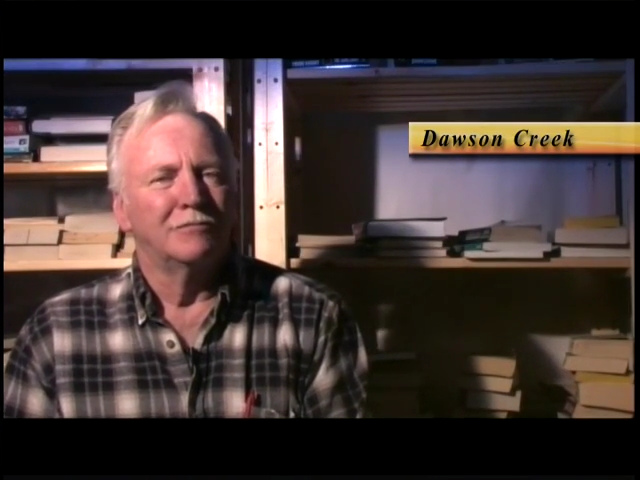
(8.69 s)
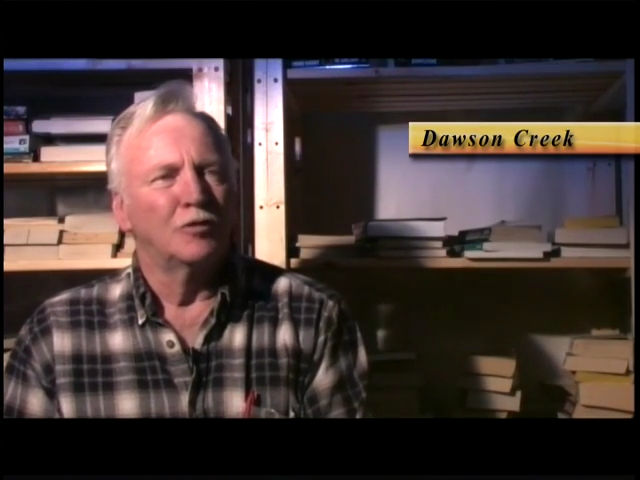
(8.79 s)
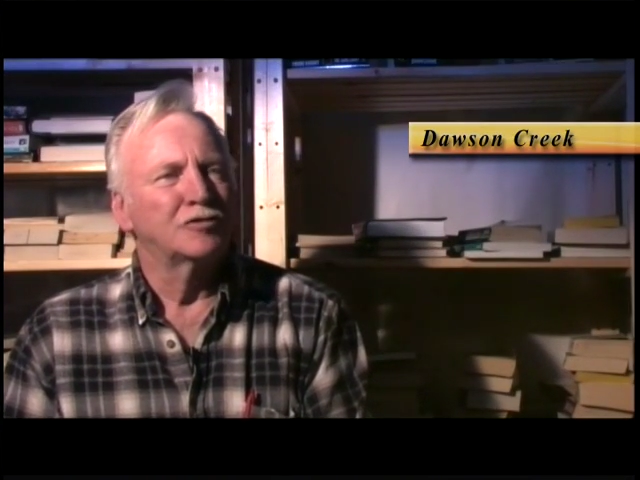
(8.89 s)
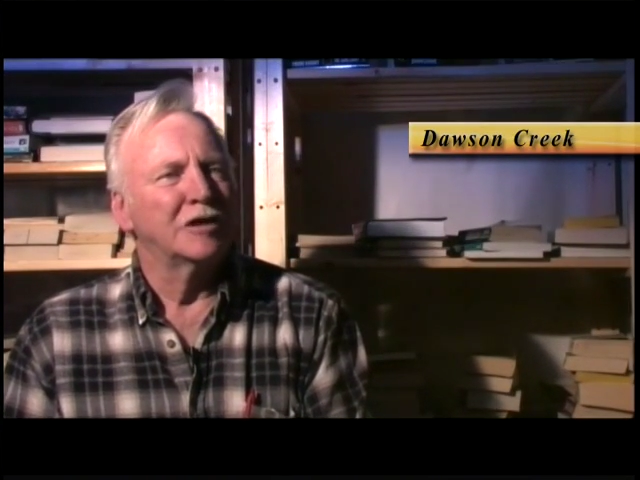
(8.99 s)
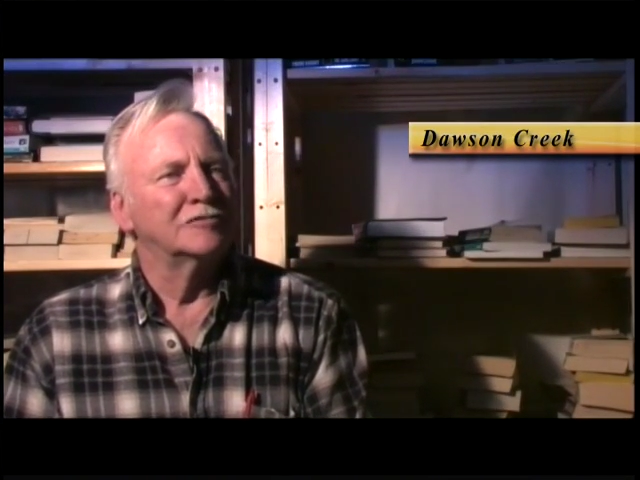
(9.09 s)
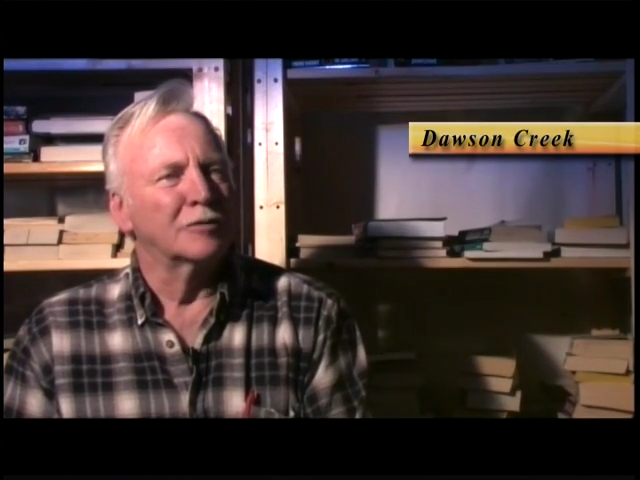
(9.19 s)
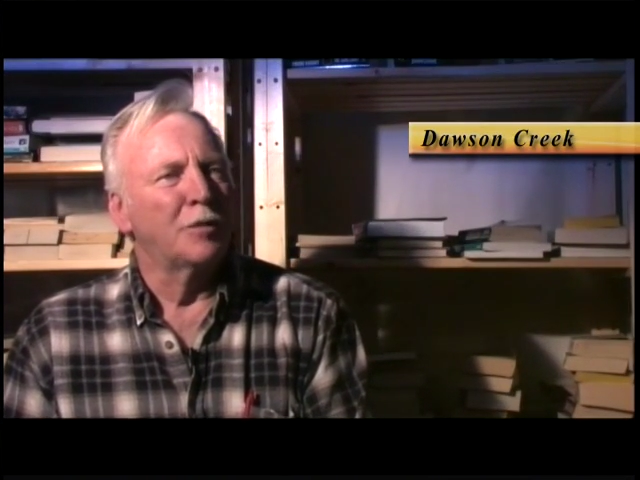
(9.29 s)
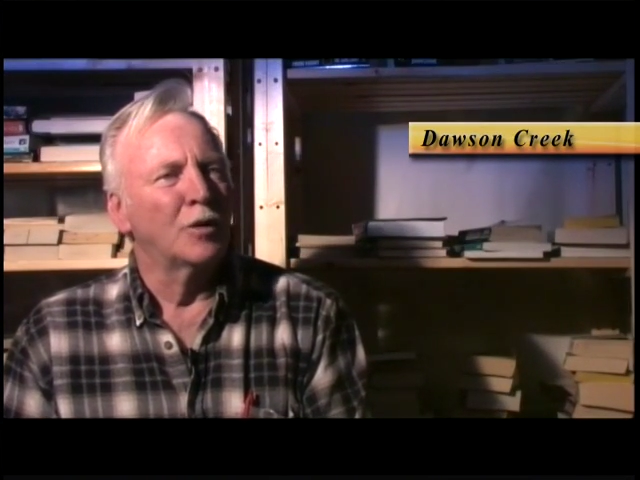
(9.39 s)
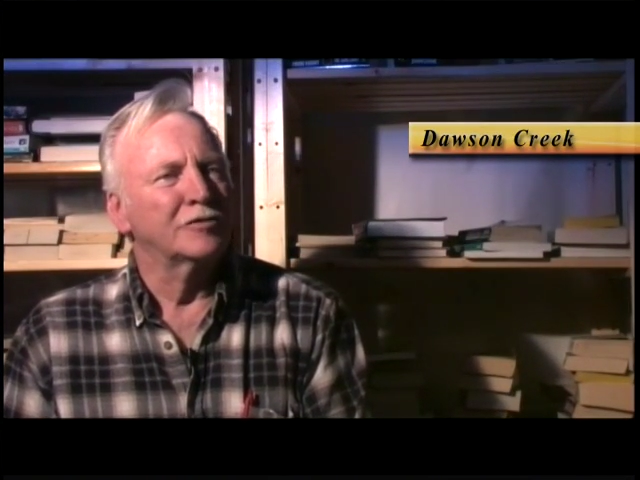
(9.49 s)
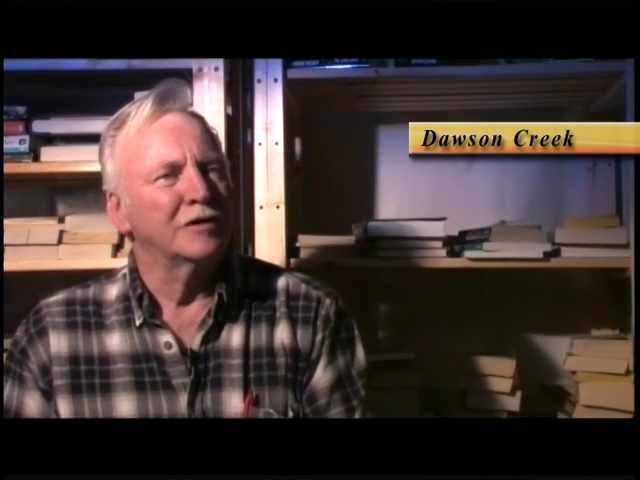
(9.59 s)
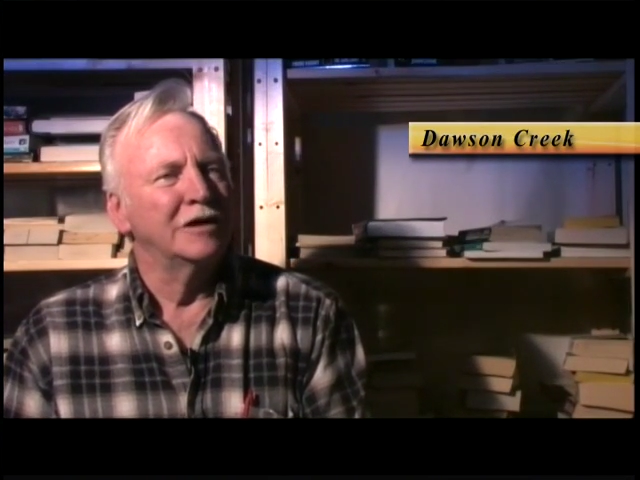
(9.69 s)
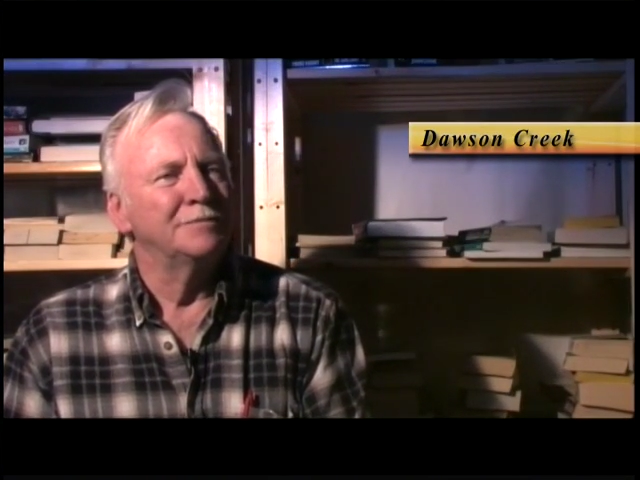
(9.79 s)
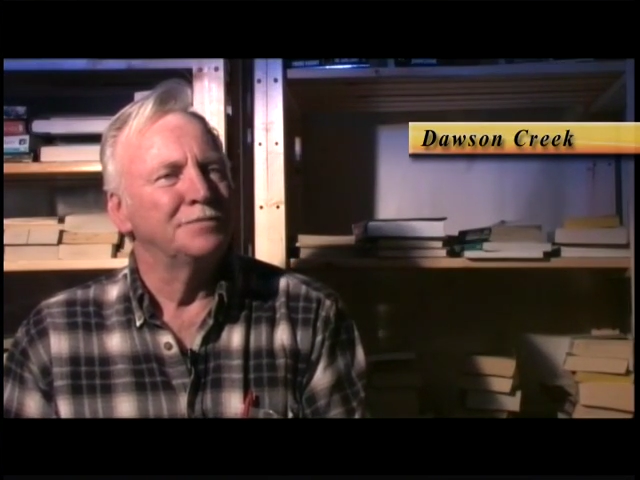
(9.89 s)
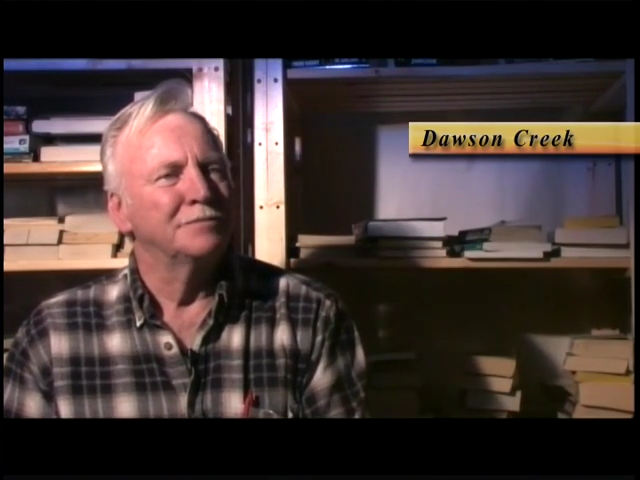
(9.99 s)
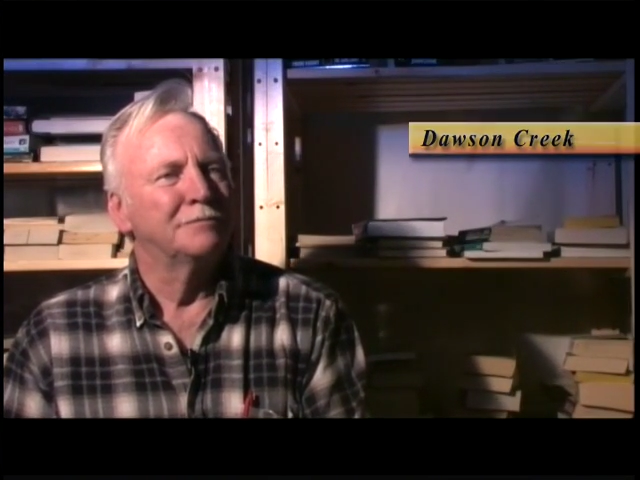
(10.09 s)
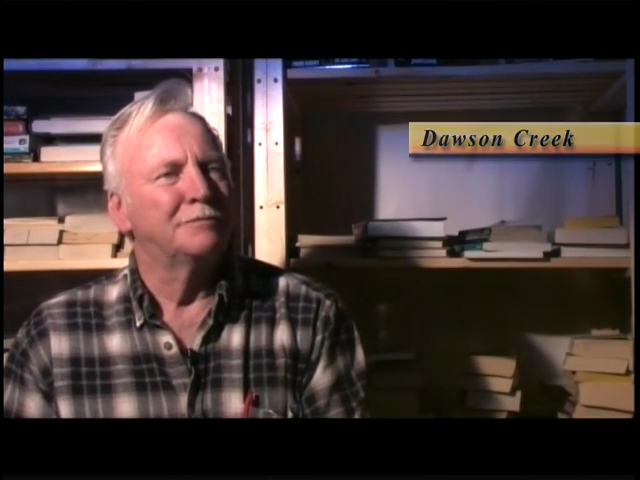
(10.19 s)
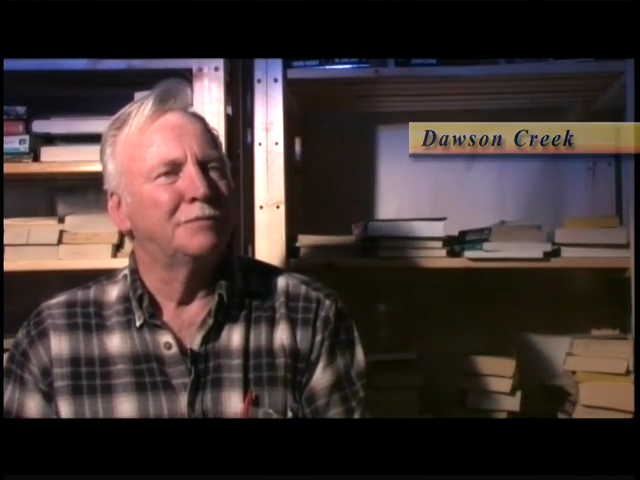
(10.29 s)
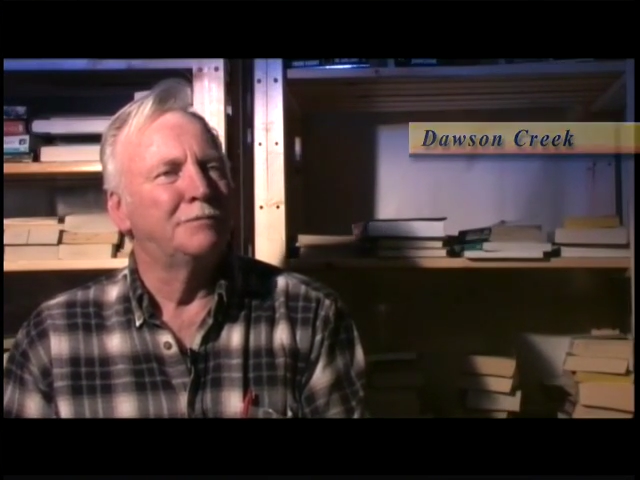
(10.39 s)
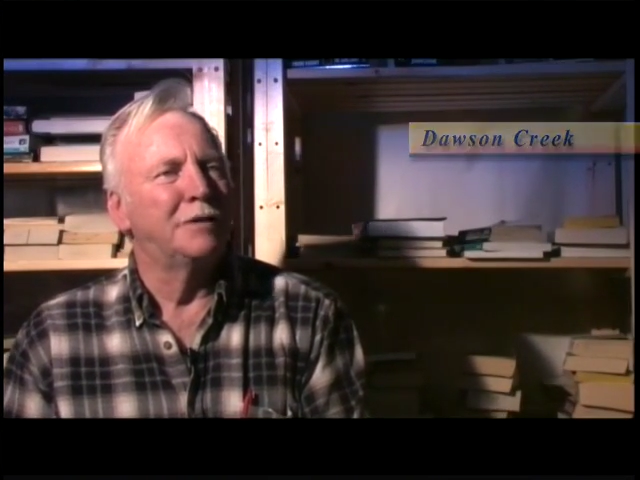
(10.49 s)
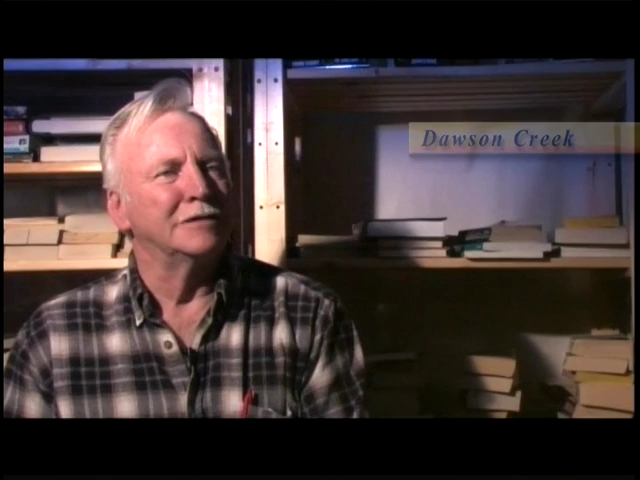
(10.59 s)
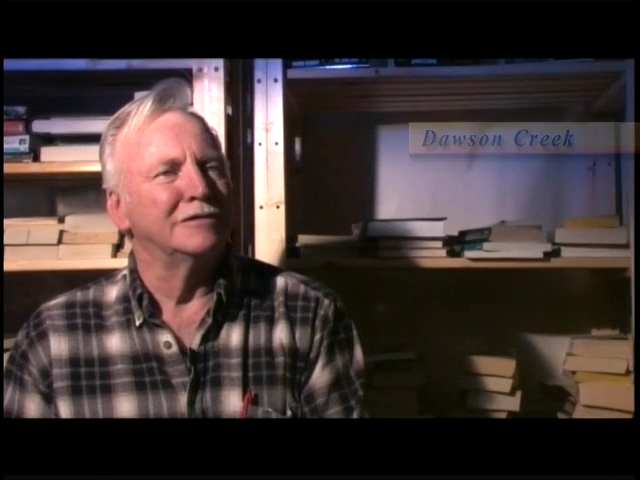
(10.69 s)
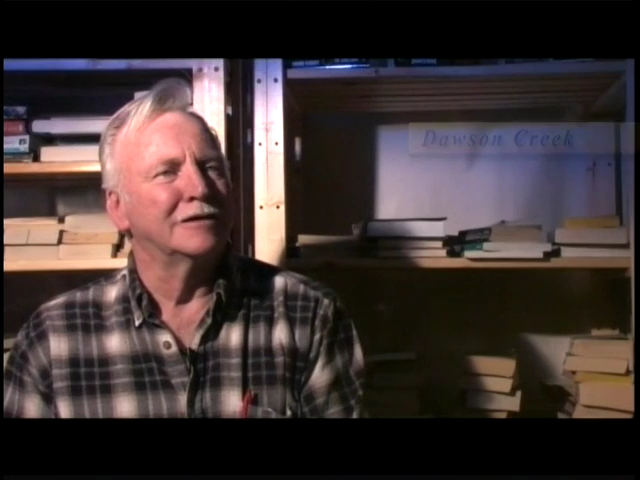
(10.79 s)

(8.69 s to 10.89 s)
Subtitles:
most things are poetry, but